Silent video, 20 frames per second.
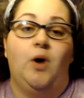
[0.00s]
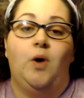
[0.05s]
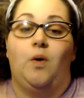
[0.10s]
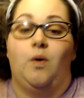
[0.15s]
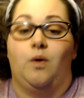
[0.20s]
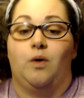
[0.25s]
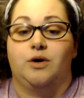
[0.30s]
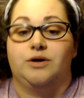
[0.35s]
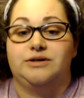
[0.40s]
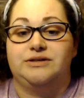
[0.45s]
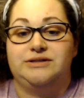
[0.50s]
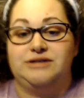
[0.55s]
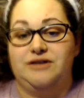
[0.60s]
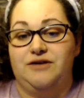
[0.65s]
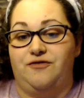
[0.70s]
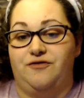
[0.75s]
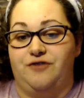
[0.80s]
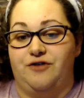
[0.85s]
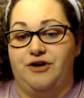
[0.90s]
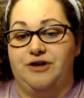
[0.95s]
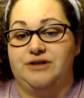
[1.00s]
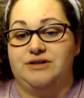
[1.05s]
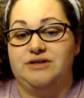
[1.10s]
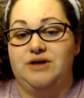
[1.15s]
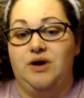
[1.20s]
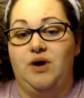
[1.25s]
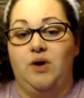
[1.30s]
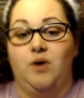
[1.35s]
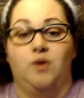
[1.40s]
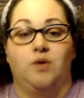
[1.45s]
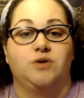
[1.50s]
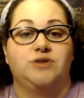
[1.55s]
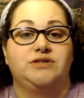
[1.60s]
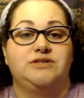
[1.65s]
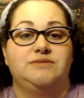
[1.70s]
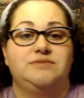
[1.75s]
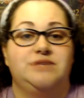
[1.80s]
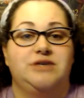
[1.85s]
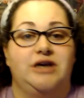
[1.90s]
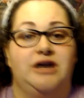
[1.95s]
or different or
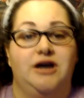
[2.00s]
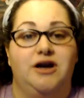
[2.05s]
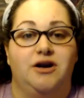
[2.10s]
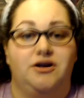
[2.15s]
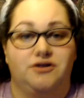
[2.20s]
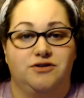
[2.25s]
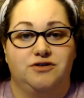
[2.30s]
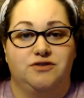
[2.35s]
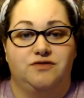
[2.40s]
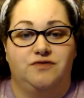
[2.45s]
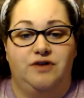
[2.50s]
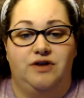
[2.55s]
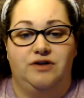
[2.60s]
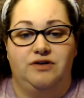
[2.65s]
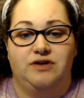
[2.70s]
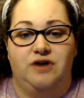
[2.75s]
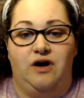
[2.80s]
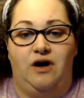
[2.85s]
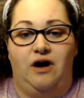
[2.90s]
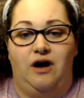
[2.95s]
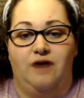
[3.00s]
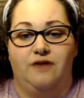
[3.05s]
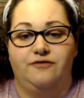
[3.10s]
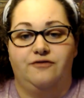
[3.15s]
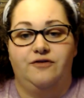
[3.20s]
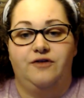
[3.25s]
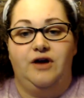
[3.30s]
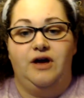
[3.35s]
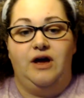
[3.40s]
some characters felt off.